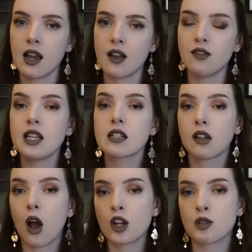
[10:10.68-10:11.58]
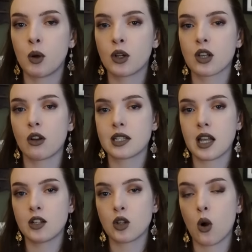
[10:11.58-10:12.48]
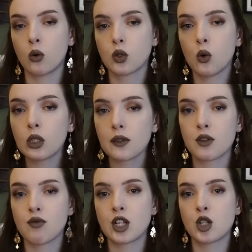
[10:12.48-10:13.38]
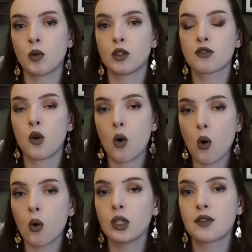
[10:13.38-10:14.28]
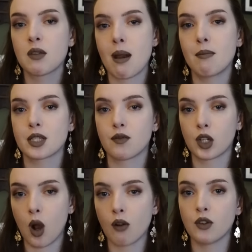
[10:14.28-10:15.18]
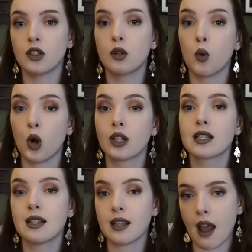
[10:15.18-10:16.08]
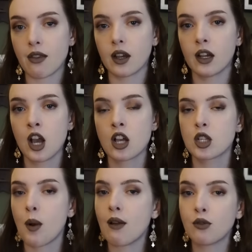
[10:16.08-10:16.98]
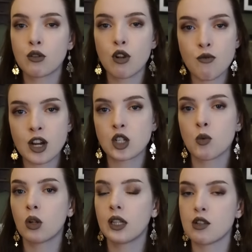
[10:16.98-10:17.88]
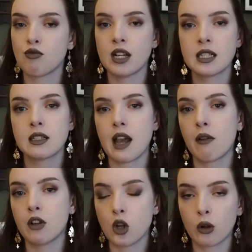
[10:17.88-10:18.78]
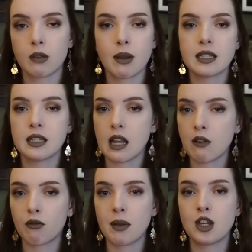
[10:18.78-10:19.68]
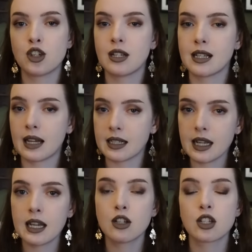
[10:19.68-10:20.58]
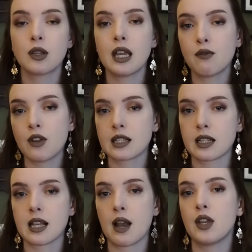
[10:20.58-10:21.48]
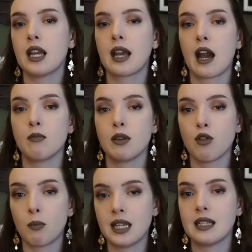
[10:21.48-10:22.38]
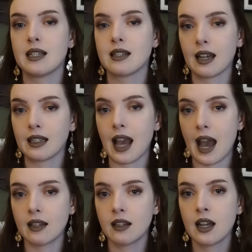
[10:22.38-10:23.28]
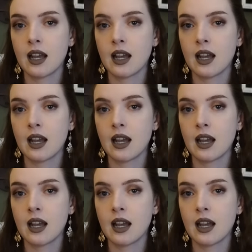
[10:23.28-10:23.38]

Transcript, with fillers: These large books are designed to hold all of the rituals for all of the members of the coven that work together. So every group ritual is written down, documented, information is added in, so that if necessary it can be repeated again.